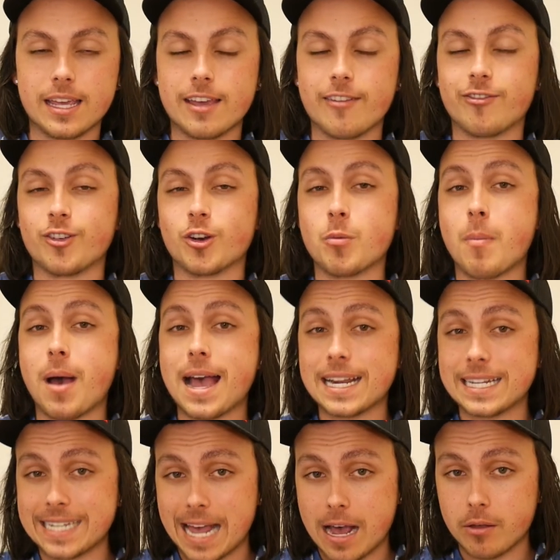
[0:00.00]
If you're my
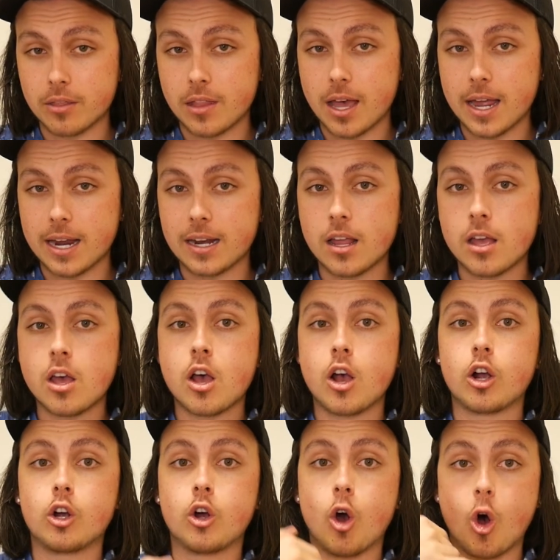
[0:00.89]
downline,
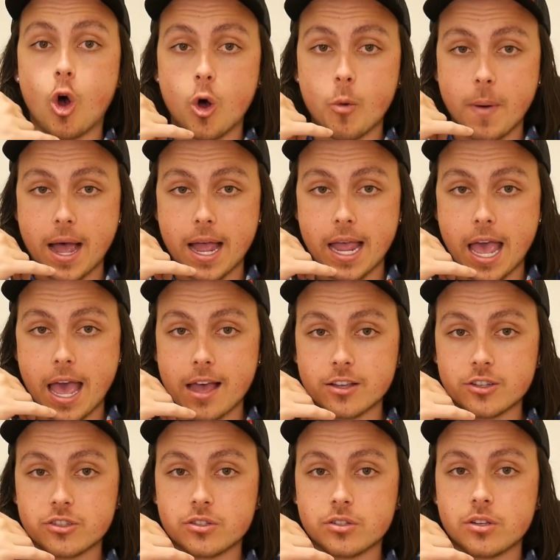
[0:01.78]
call my
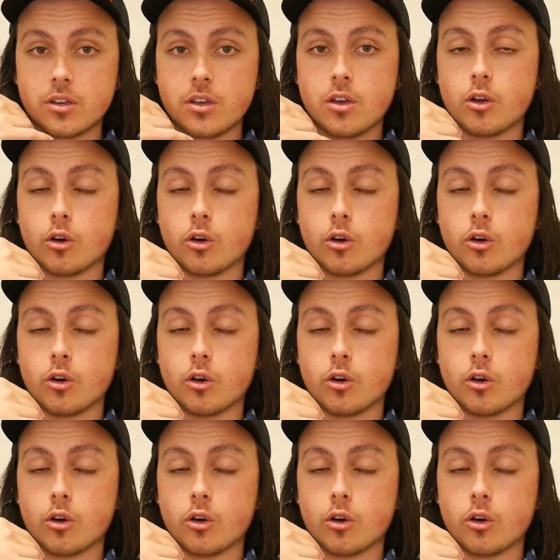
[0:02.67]
ass,